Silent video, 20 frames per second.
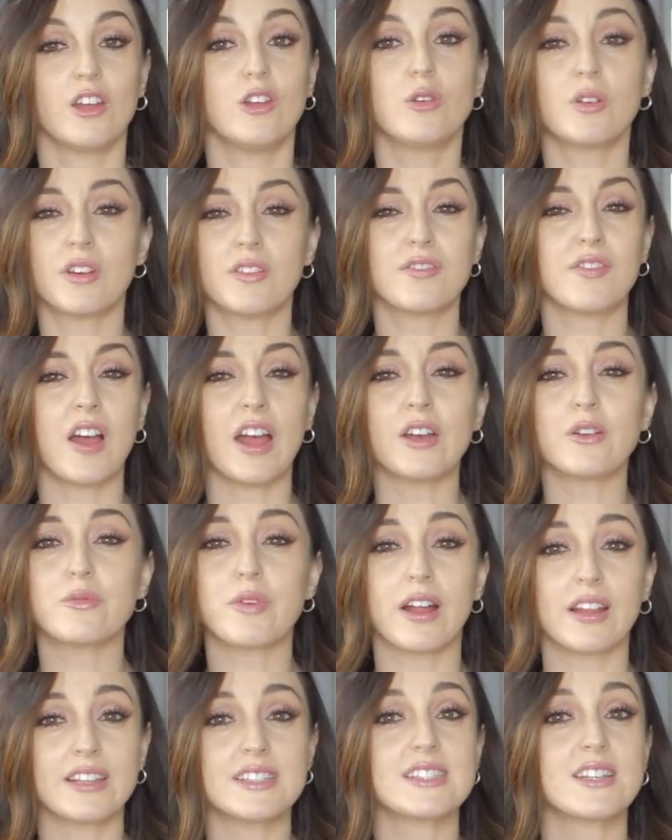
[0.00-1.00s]
You can find
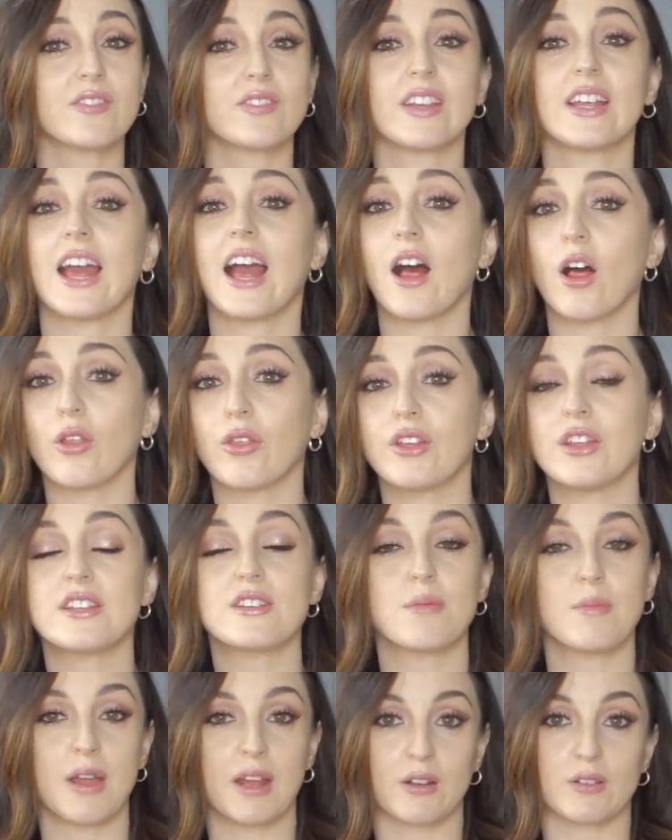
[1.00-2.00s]
relatively healthy
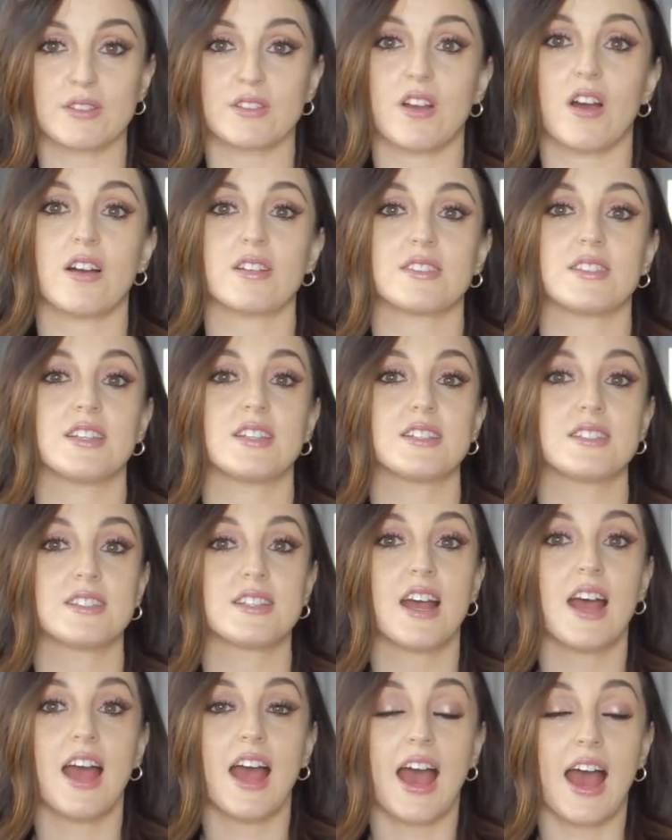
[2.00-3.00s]
tomato
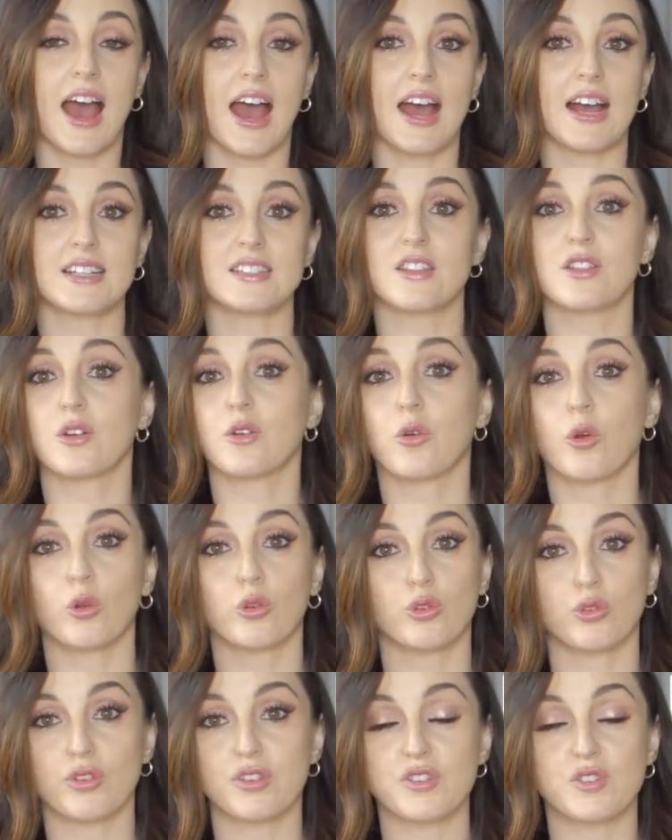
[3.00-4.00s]
sauces at the
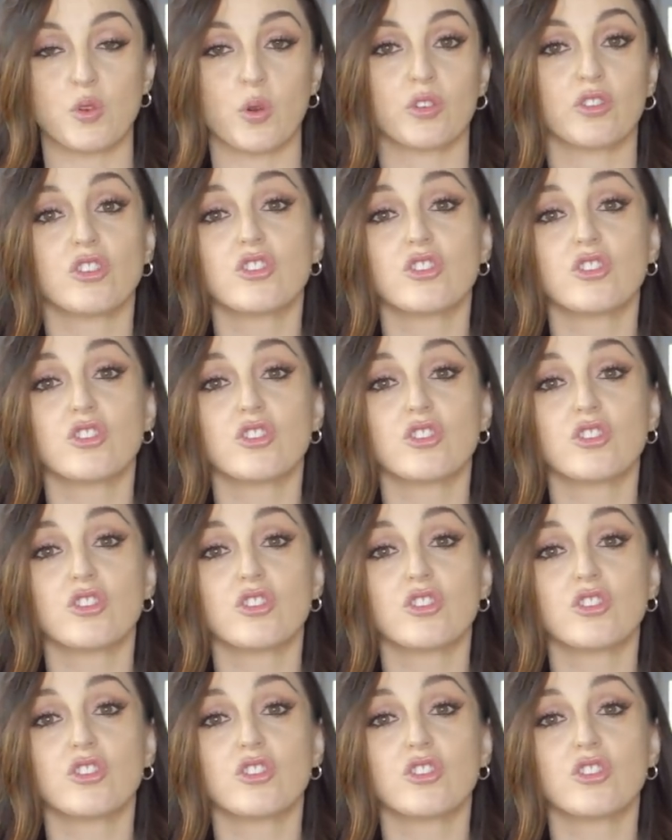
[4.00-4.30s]
grocery store.